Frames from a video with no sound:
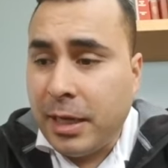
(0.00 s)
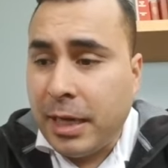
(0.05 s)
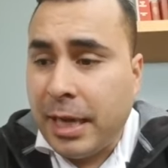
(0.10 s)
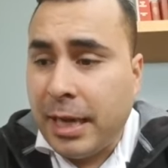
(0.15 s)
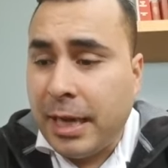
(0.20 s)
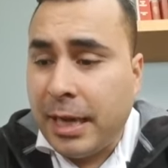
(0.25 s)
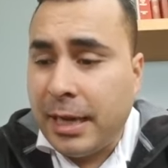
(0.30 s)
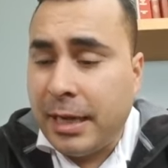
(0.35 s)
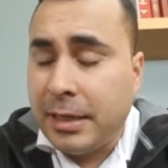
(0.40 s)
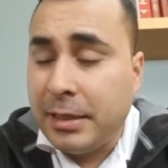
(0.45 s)

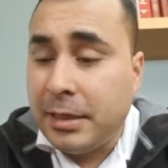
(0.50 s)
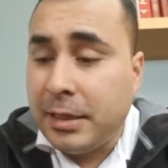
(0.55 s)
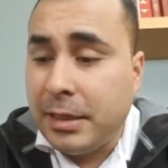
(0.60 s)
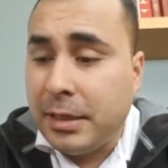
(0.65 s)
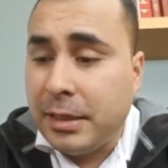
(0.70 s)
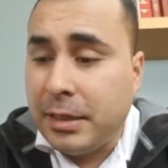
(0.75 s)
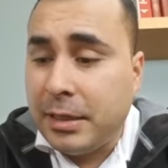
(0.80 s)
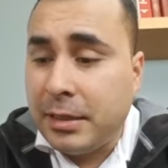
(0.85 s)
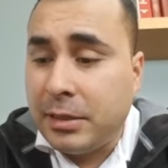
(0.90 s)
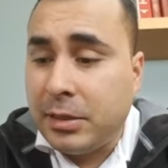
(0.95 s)
And
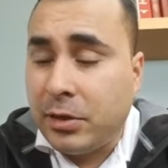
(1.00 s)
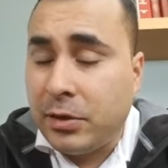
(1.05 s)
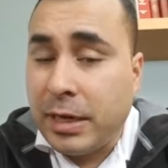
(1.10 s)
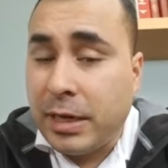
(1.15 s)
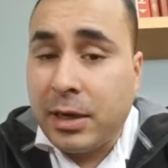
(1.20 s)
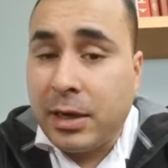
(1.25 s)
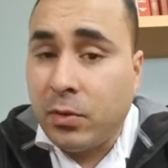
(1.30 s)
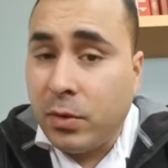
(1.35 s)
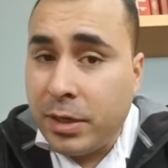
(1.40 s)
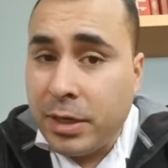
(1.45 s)
they're
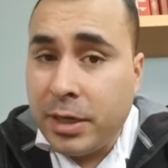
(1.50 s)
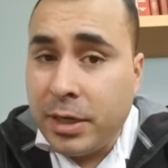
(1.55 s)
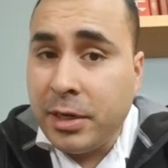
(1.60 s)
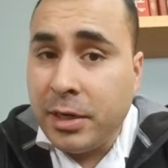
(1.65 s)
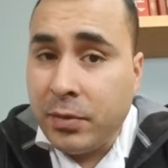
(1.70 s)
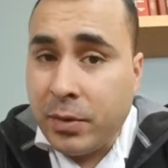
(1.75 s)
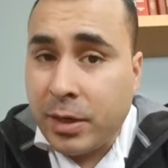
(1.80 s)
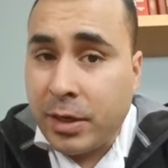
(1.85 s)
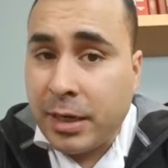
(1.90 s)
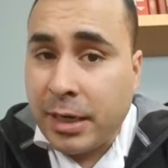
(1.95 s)
not going
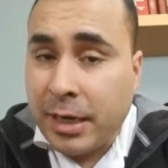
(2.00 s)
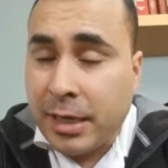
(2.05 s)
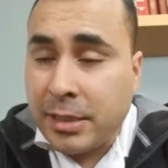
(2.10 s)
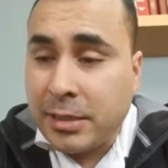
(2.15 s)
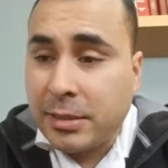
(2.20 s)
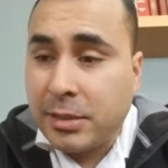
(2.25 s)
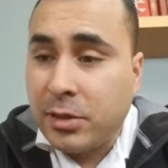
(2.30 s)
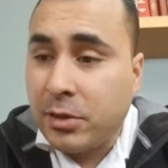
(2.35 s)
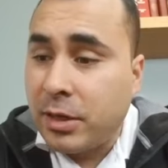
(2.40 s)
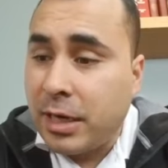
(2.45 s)
anywhere,
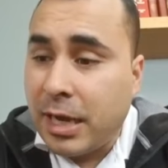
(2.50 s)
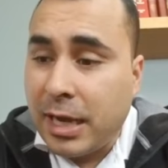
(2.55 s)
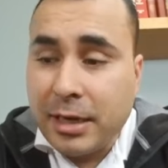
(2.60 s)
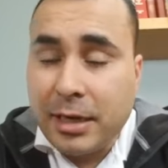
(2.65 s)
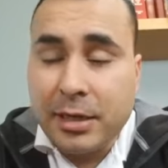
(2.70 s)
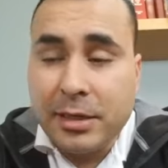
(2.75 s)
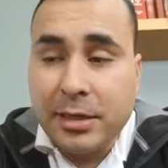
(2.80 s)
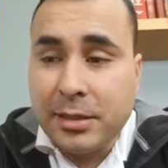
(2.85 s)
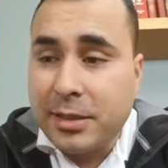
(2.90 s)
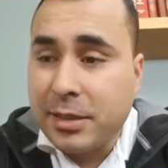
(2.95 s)
guys. They're not
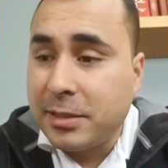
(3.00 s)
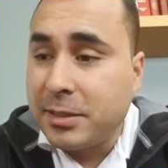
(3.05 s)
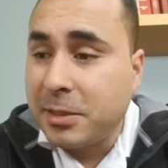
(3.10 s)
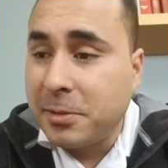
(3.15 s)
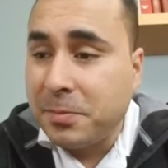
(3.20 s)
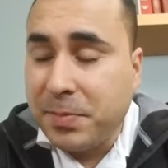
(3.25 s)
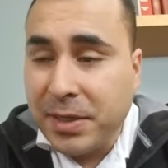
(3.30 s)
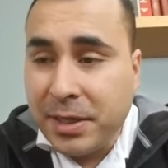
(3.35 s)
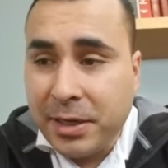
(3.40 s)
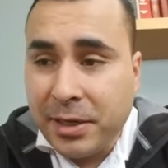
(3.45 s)
going to
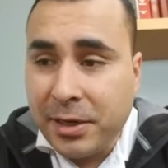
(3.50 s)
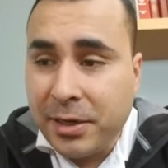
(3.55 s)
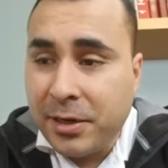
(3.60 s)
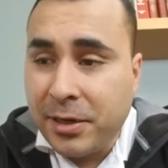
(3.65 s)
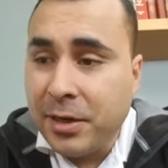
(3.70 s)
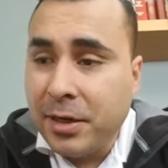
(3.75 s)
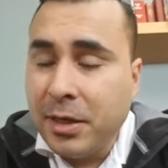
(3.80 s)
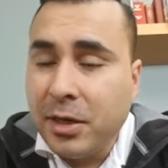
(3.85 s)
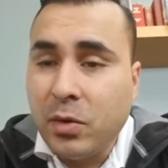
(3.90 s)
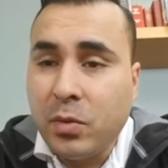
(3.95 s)

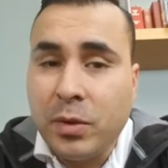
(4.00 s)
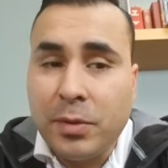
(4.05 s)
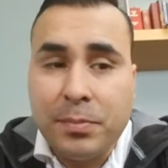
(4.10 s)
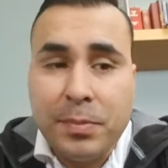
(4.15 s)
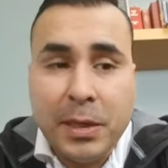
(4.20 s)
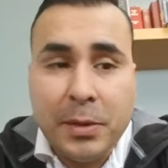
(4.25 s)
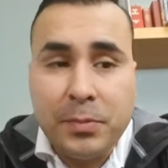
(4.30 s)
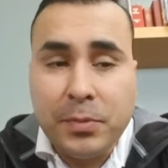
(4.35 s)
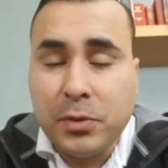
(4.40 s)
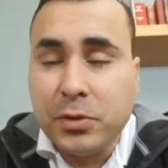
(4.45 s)
disappear. When
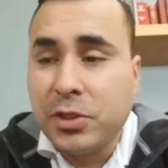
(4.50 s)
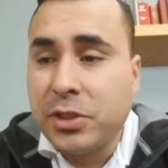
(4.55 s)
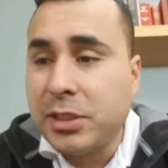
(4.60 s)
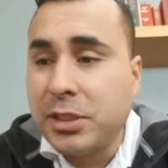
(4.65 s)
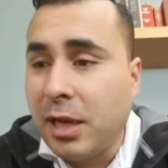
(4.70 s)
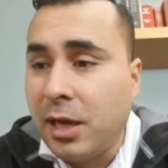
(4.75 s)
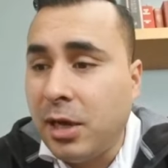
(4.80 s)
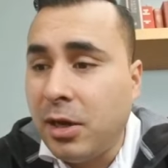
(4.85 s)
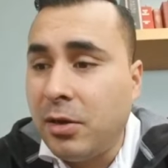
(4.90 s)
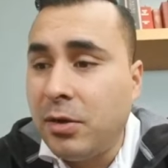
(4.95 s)
people
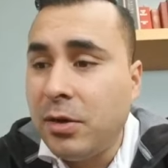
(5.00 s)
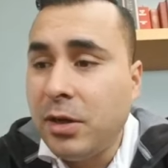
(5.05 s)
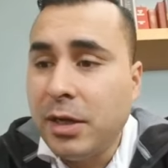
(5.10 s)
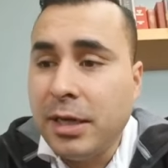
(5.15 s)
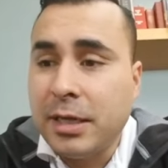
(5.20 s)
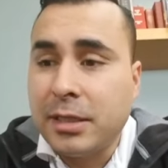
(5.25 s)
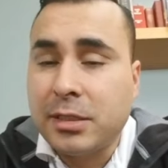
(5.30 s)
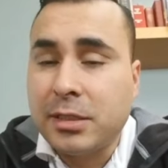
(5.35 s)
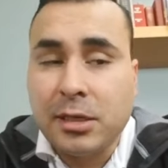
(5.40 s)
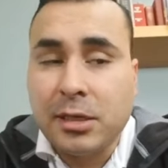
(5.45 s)
sell,
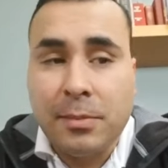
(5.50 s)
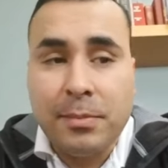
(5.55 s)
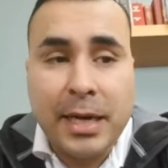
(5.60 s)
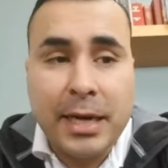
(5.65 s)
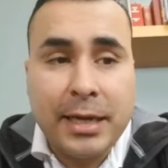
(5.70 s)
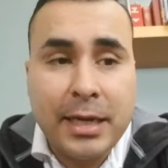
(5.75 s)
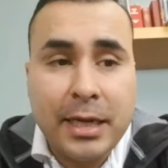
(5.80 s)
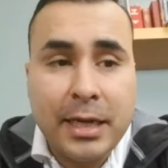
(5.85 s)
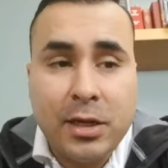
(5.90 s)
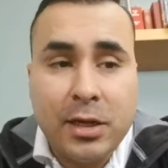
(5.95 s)
it's
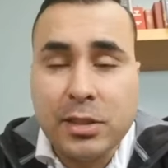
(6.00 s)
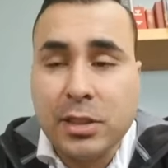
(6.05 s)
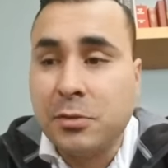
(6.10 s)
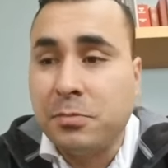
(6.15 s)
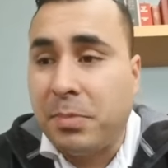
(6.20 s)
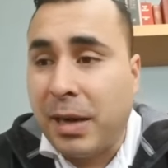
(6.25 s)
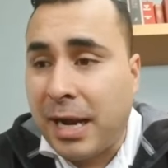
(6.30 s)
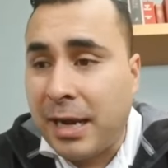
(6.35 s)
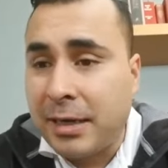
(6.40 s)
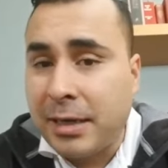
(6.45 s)
somebody else's
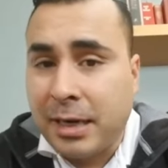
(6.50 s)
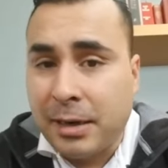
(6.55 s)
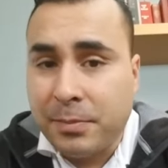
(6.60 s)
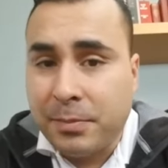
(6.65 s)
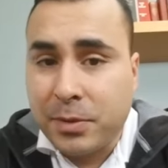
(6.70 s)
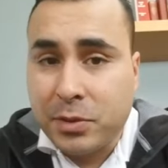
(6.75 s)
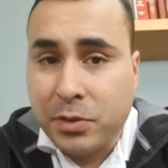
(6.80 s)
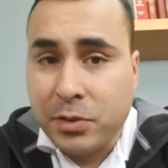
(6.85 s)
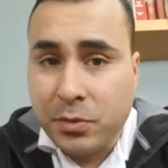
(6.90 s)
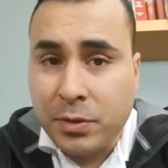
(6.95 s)
buying
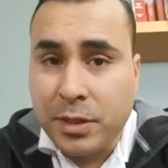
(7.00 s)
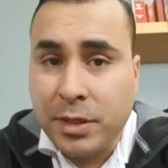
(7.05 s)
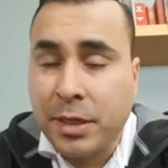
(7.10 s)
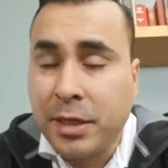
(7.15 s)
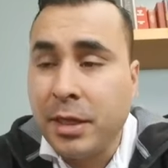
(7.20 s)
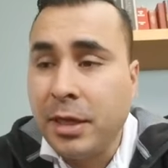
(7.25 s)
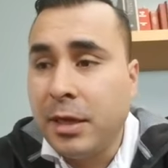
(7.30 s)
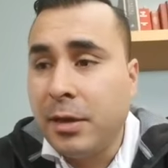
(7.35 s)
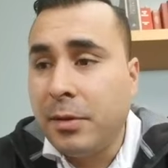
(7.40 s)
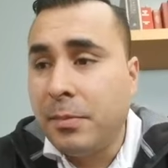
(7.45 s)

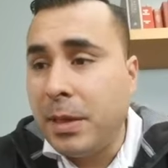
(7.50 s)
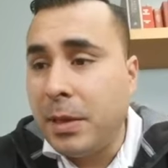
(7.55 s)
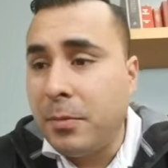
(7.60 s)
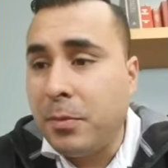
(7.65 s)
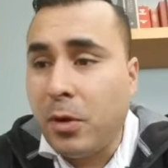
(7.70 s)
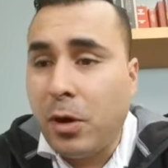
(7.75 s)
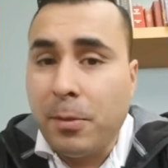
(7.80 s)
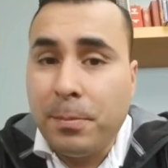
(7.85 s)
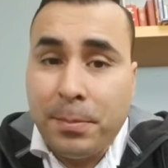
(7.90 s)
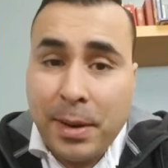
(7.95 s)
opportunity.
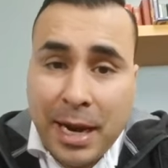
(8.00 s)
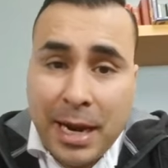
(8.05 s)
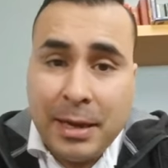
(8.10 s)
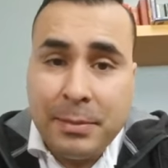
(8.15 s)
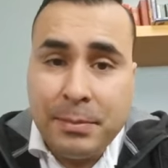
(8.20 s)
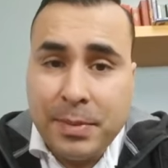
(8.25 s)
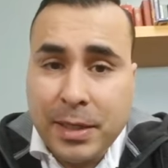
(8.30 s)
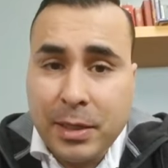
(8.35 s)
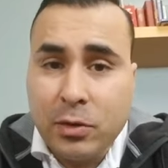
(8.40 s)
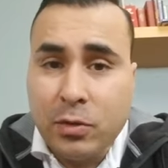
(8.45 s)
People are
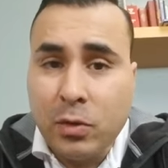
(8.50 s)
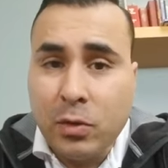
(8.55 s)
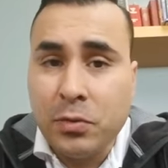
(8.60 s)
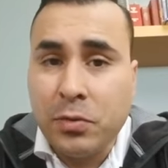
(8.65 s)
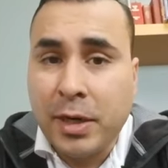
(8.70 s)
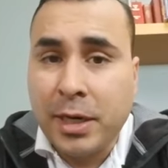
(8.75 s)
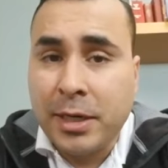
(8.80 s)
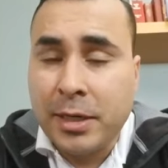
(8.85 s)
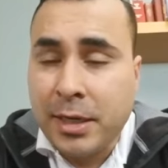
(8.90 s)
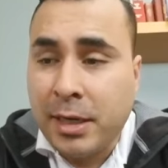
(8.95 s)
buying Bitcoin
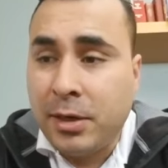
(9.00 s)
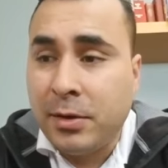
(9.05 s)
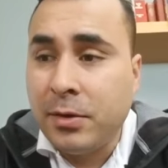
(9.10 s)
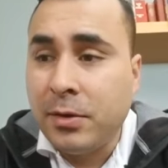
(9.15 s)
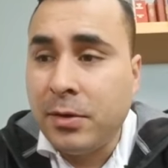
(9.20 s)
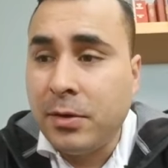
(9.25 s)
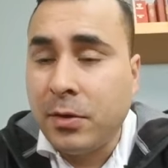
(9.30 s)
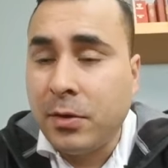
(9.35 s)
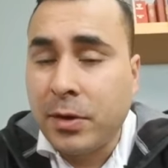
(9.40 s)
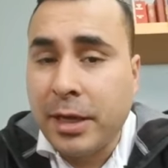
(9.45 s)
right now,
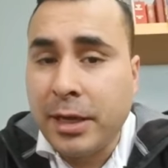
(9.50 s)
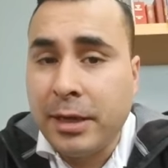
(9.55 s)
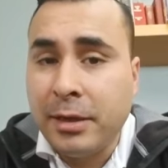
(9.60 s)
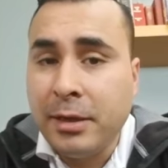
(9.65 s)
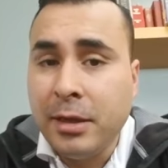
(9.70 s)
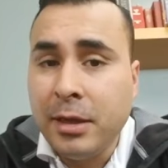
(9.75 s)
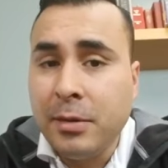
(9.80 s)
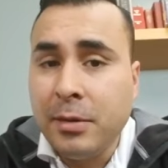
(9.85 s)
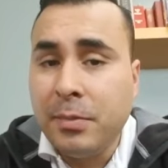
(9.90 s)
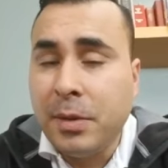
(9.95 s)

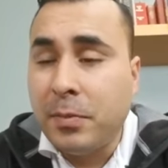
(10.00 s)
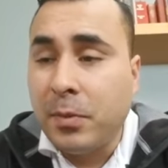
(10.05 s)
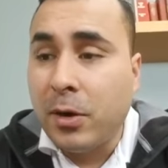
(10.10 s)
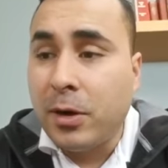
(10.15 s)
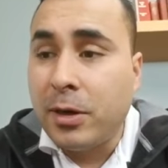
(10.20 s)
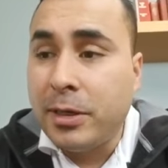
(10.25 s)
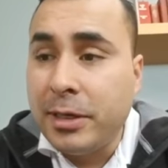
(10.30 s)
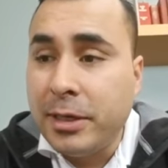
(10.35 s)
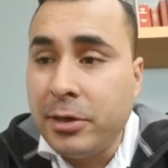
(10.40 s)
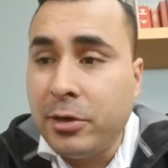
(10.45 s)
okay? People
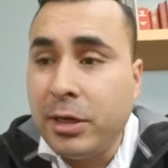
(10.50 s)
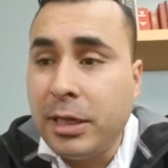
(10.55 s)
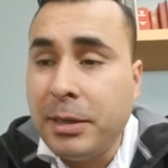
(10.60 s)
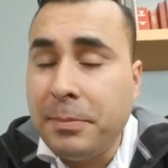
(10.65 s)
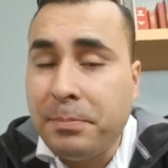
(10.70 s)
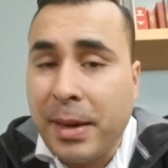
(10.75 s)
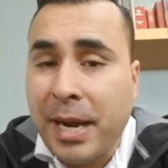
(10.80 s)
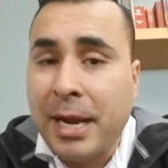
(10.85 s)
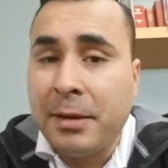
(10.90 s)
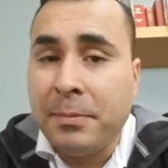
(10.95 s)
are literally
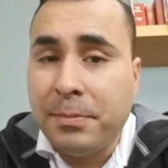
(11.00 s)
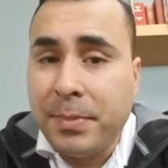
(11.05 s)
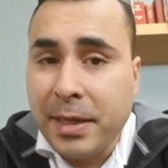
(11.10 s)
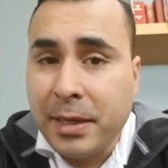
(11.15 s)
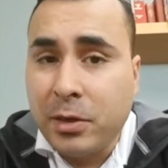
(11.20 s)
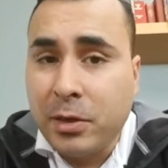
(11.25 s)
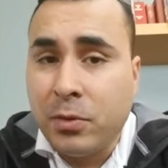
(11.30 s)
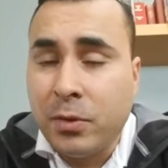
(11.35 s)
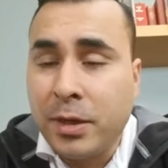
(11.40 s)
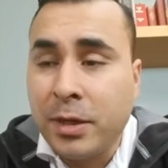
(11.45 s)
buying
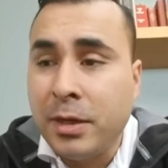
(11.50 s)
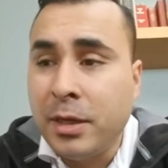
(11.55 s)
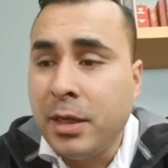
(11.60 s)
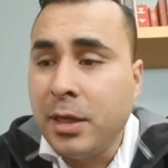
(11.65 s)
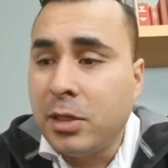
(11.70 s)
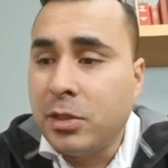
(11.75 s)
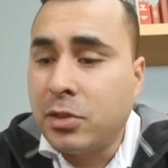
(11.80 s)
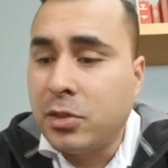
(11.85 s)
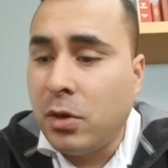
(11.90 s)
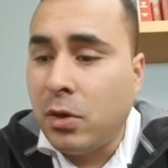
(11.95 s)
Bitcoin.
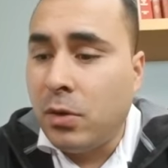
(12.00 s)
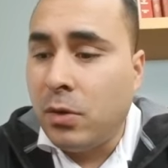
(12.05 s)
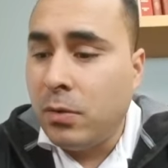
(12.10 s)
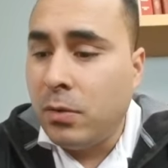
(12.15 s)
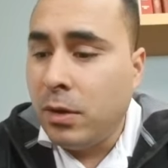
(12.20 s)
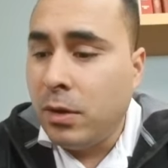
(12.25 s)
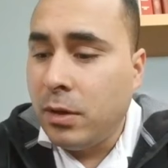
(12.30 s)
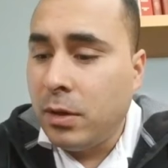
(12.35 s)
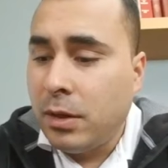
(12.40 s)
So